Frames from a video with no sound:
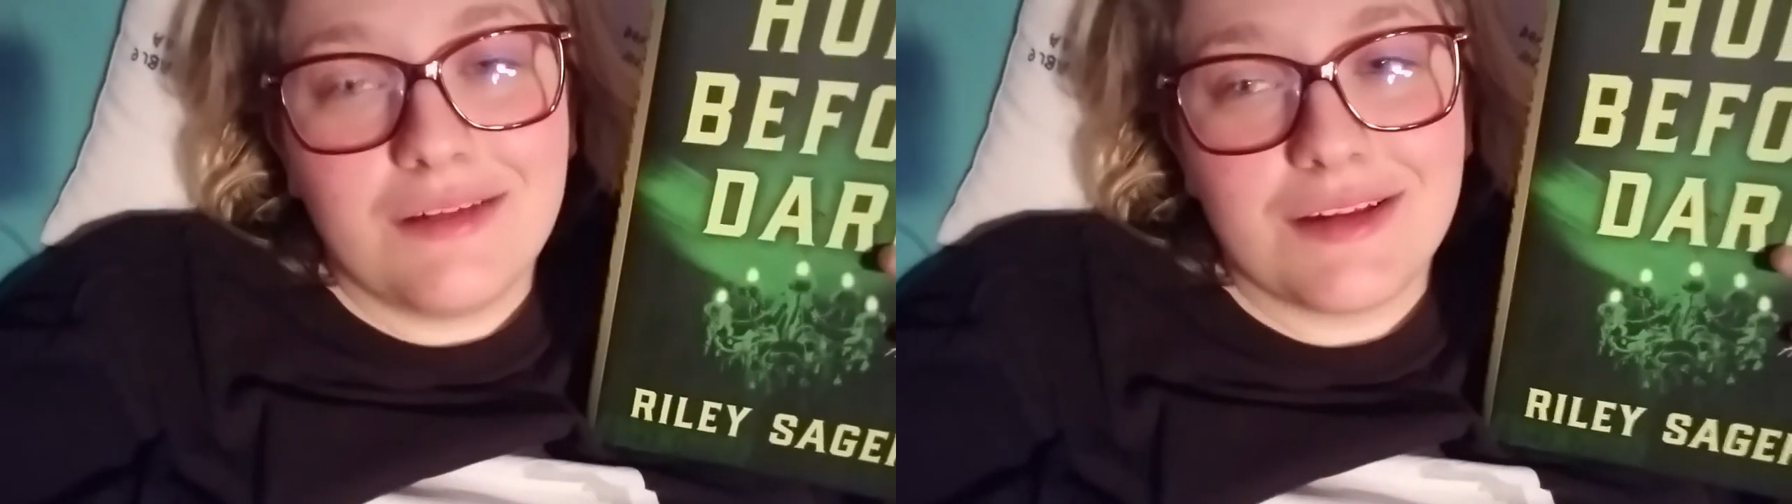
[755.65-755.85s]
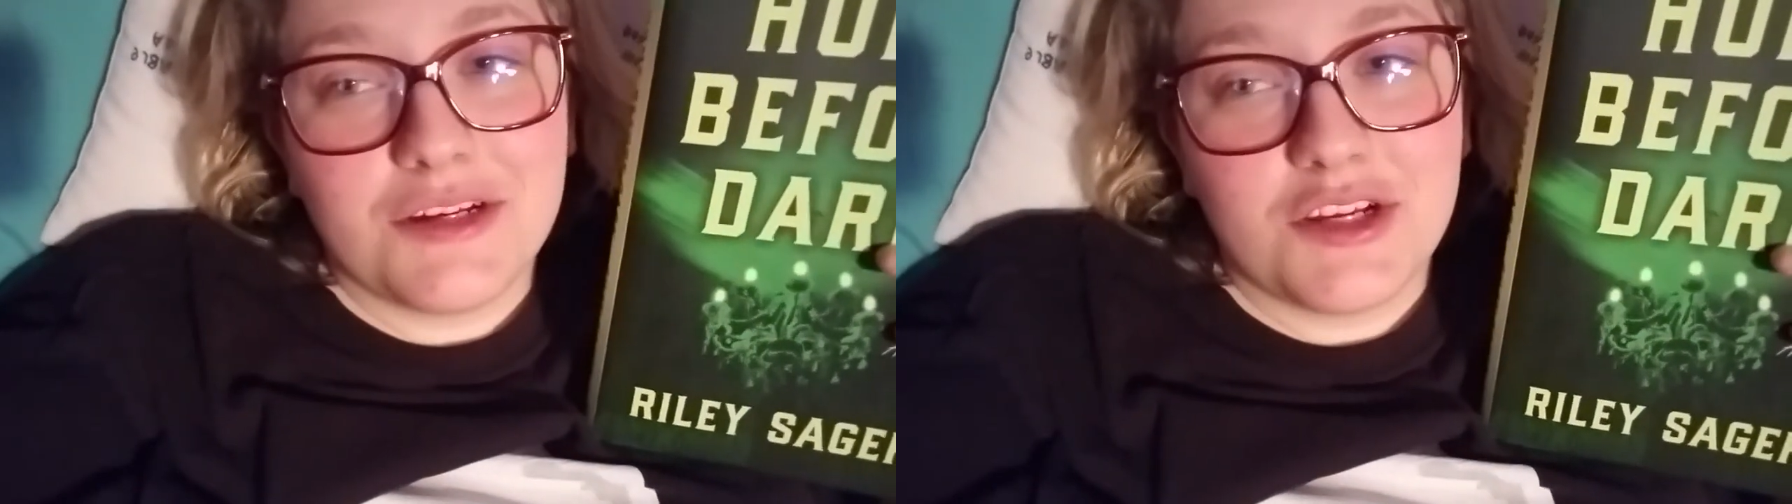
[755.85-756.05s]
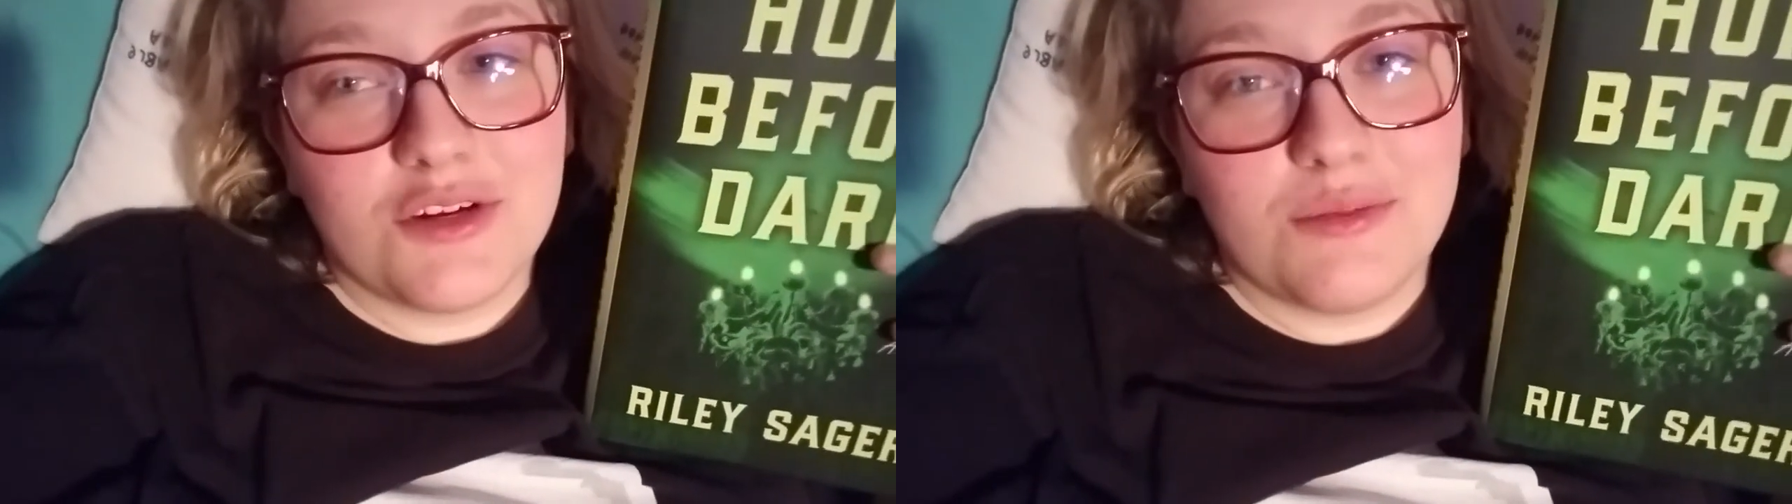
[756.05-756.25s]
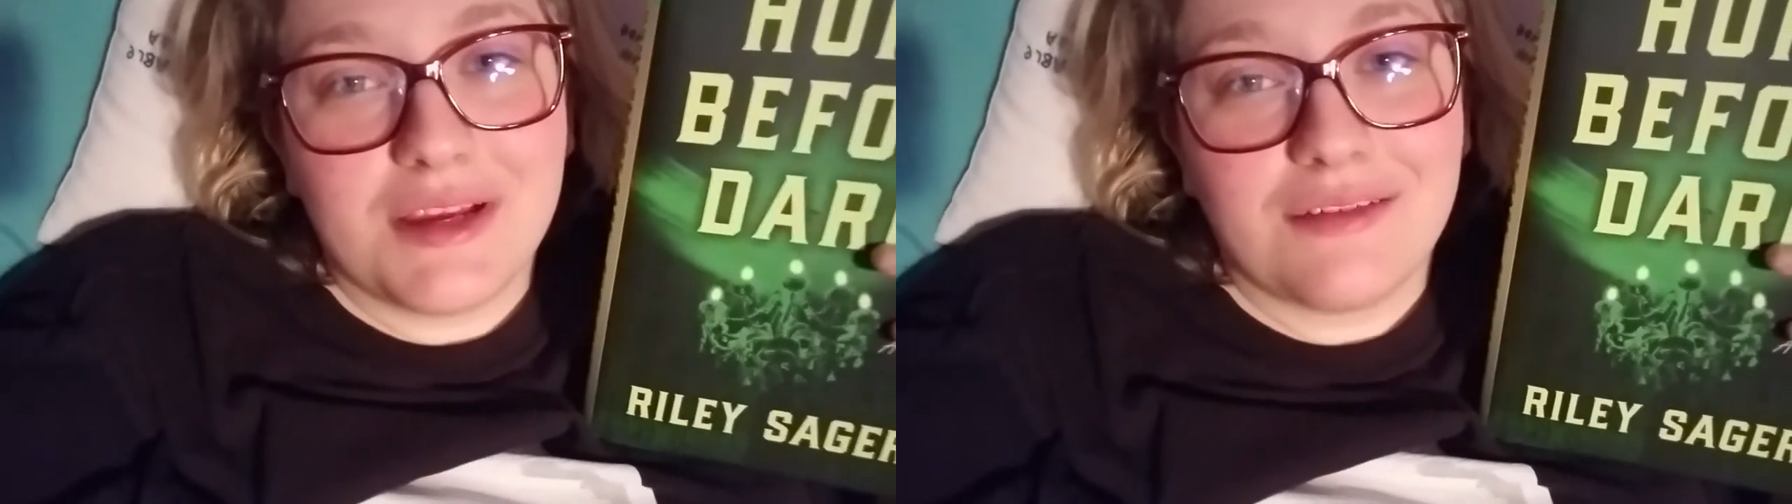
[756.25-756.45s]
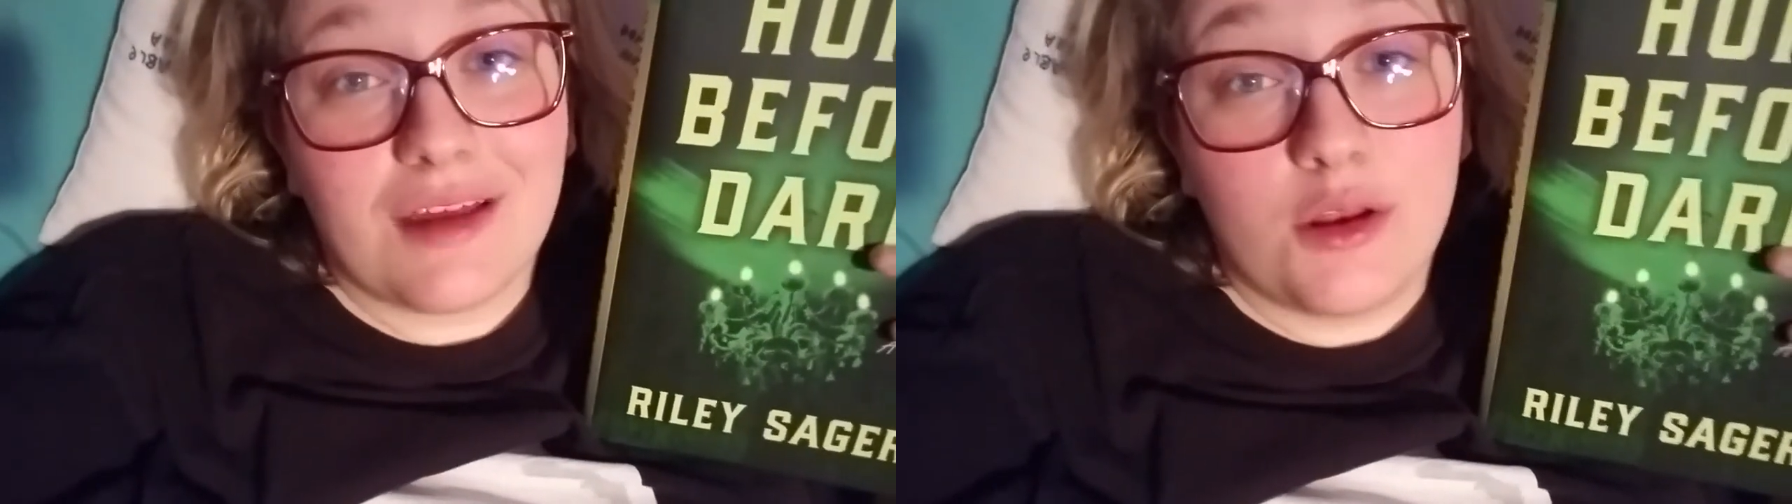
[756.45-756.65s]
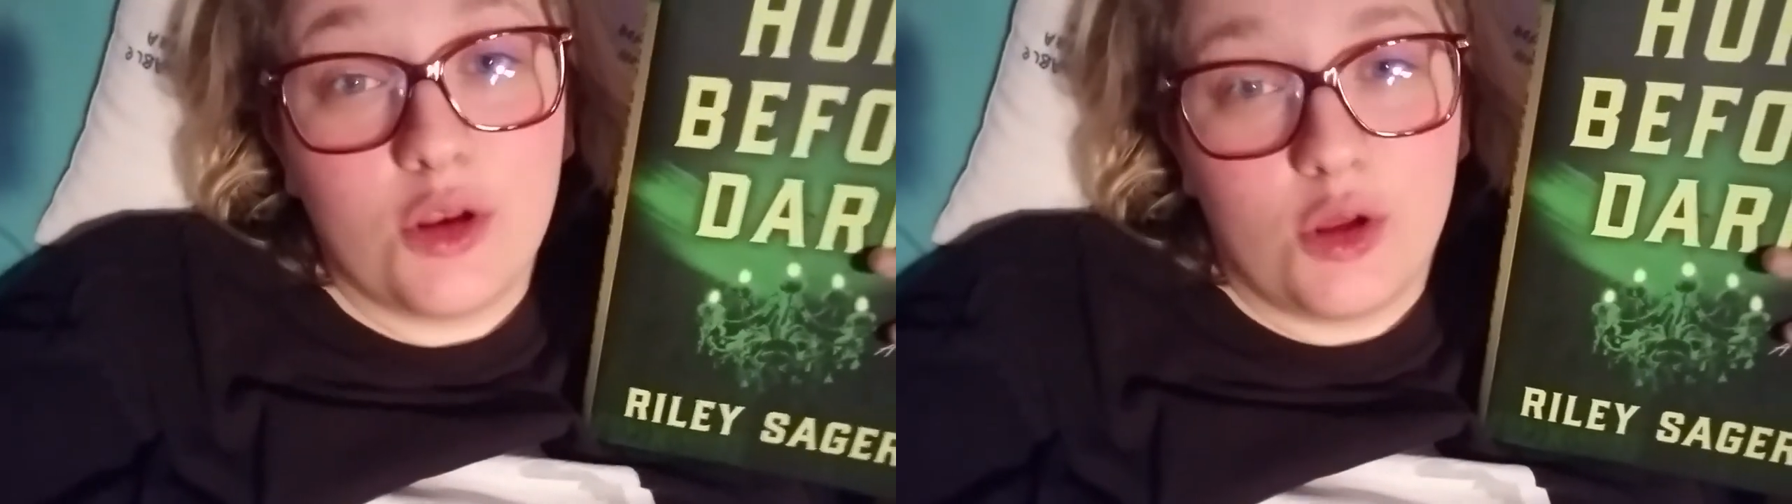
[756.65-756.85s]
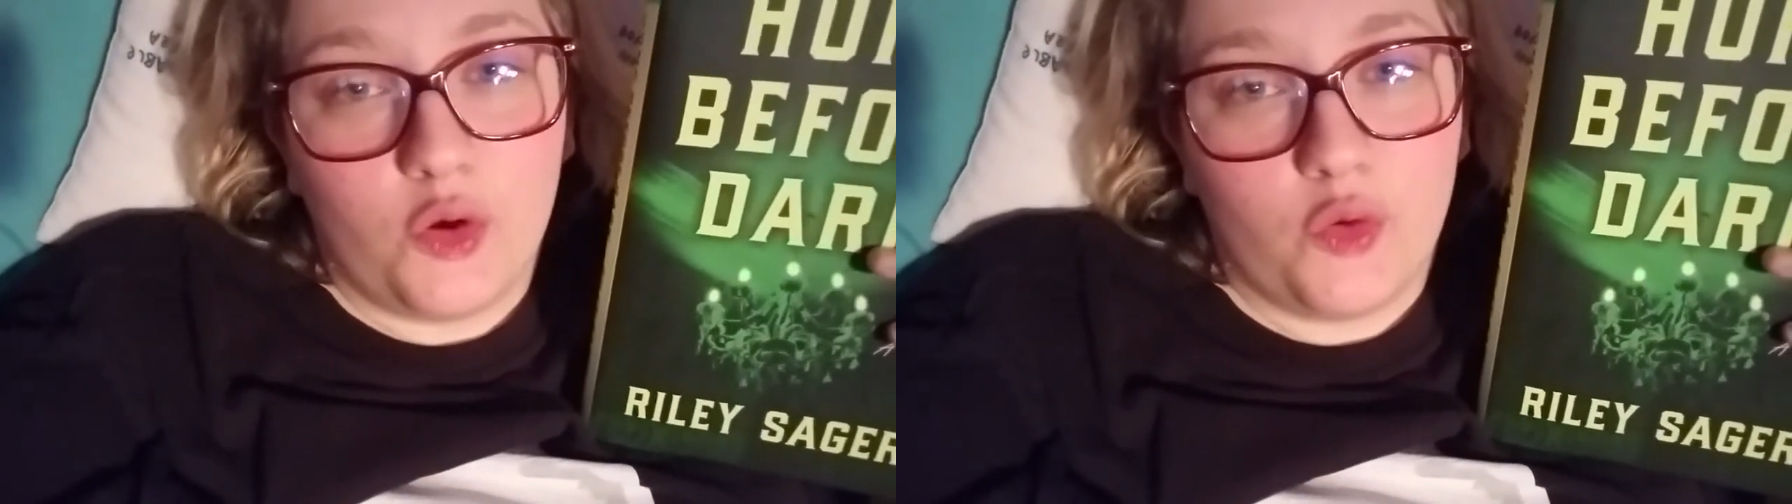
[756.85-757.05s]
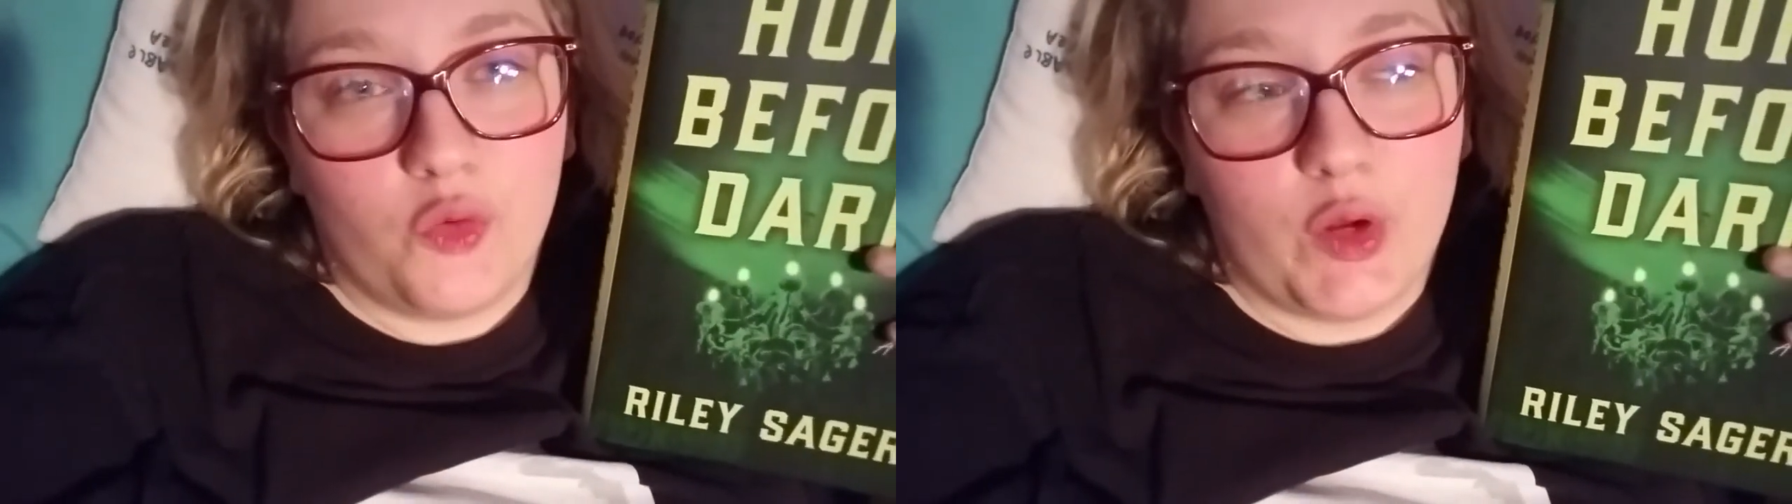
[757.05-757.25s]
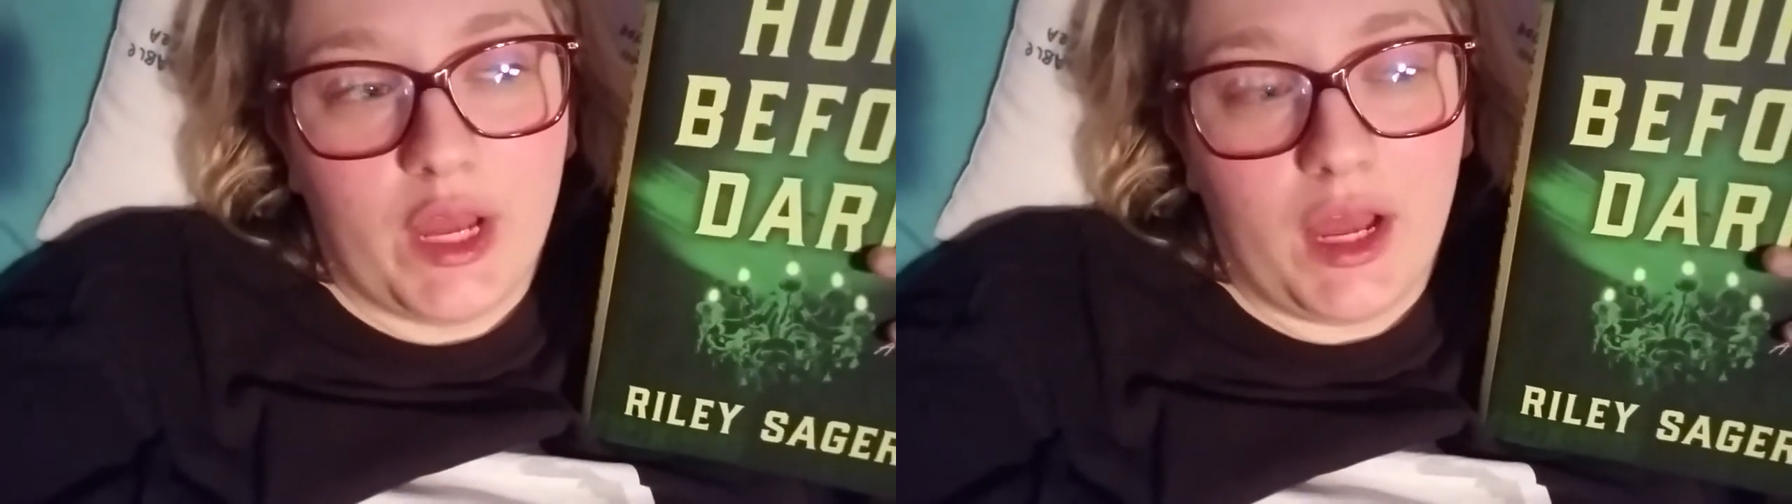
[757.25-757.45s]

gonna say two because I knew